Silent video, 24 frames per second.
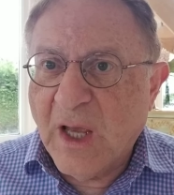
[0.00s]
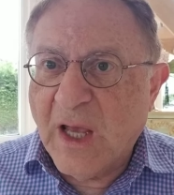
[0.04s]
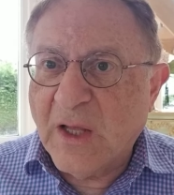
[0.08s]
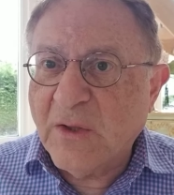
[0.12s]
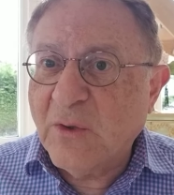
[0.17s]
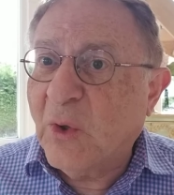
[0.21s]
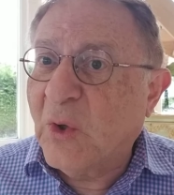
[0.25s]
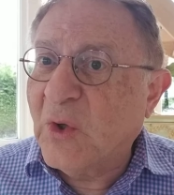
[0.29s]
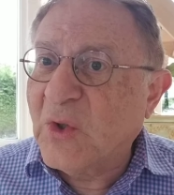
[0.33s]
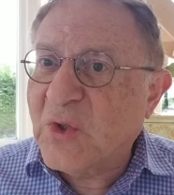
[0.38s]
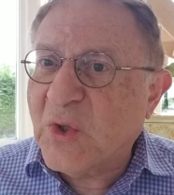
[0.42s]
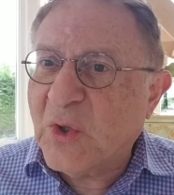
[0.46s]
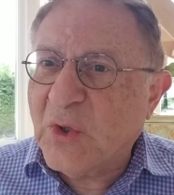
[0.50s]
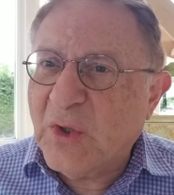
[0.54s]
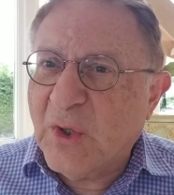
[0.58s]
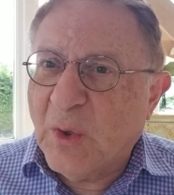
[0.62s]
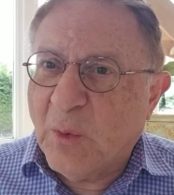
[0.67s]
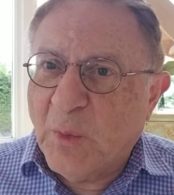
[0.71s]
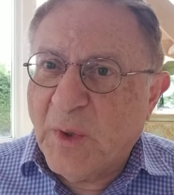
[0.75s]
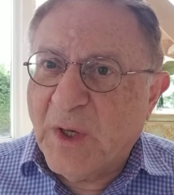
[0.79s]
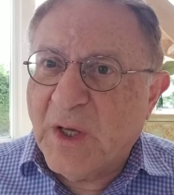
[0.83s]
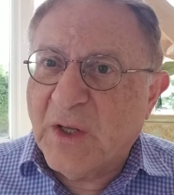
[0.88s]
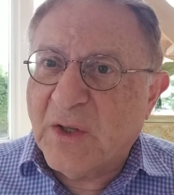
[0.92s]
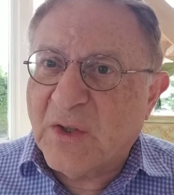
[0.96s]
and also
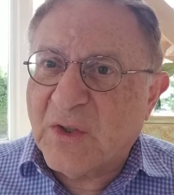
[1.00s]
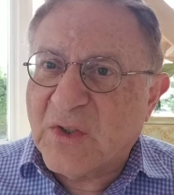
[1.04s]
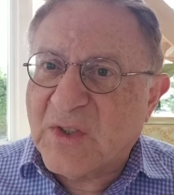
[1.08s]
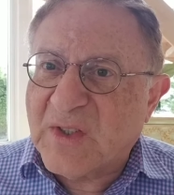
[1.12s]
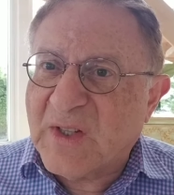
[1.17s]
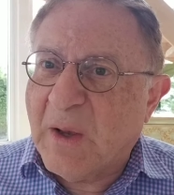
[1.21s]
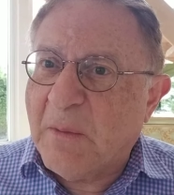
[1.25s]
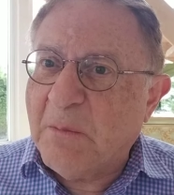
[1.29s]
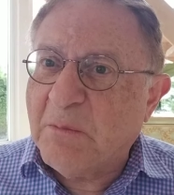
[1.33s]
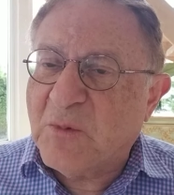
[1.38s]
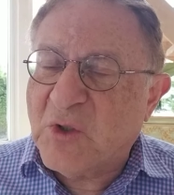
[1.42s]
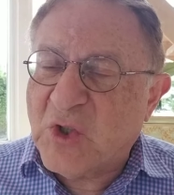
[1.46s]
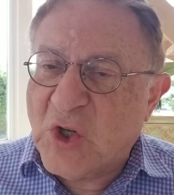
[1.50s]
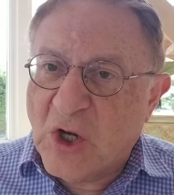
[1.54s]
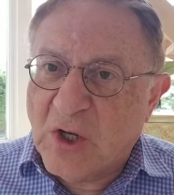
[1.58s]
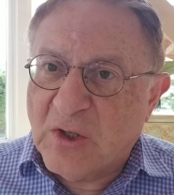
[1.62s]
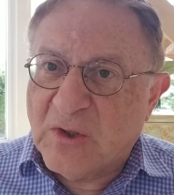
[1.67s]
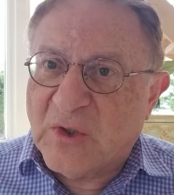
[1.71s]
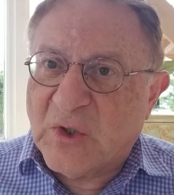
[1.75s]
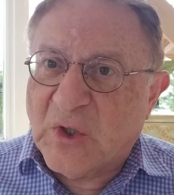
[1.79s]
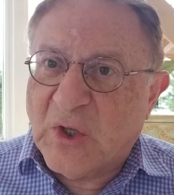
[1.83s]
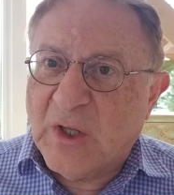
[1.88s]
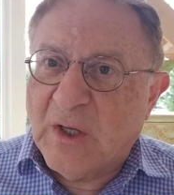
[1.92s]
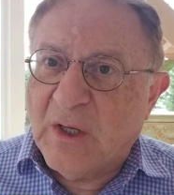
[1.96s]
there were some
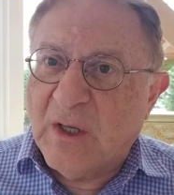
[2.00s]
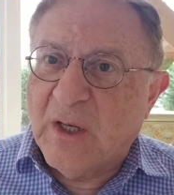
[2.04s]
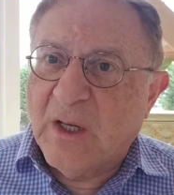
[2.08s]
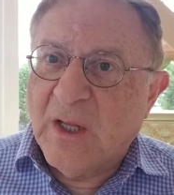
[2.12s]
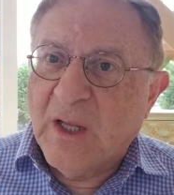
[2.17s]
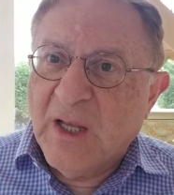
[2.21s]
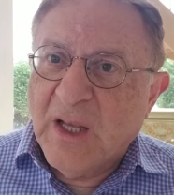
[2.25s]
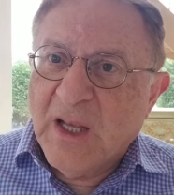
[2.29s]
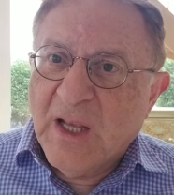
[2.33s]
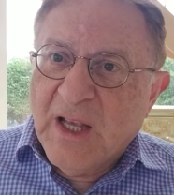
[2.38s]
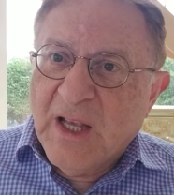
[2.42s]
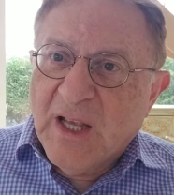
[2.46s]
children